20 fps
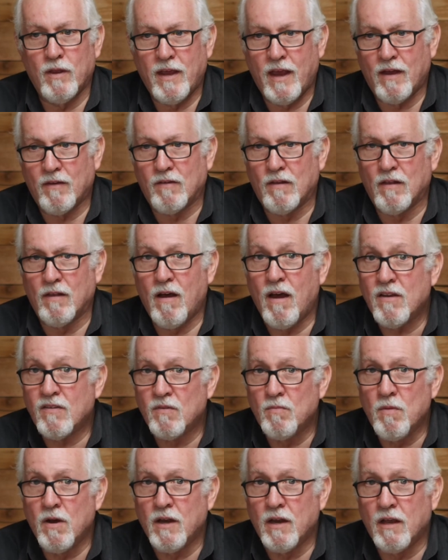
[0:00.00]
they actually
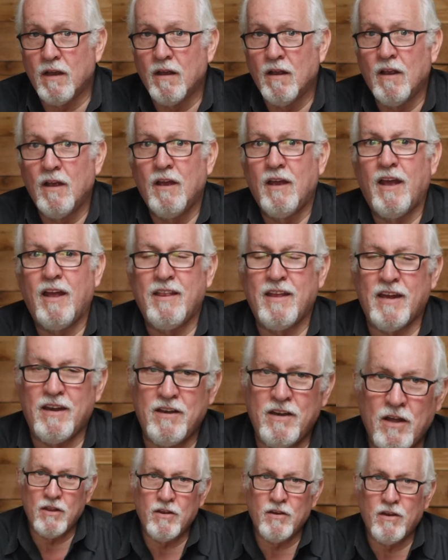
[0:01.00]
lost money, and they had
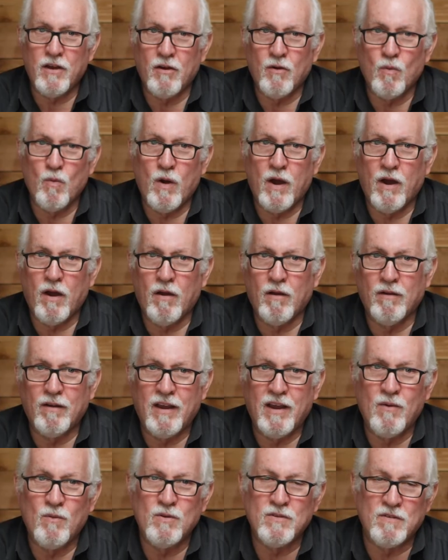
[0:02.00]
another year
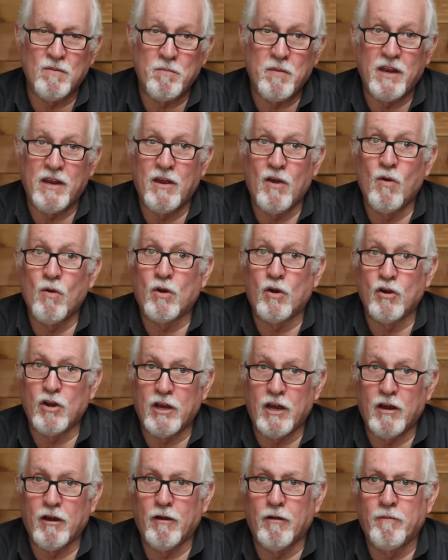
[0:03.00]
where it was a mediocre
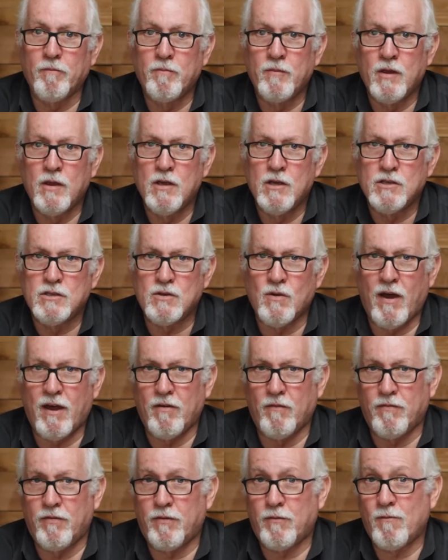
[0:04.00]
year. So
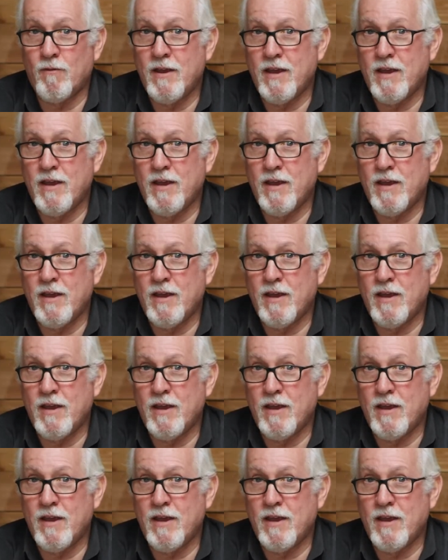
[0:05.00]
out of 3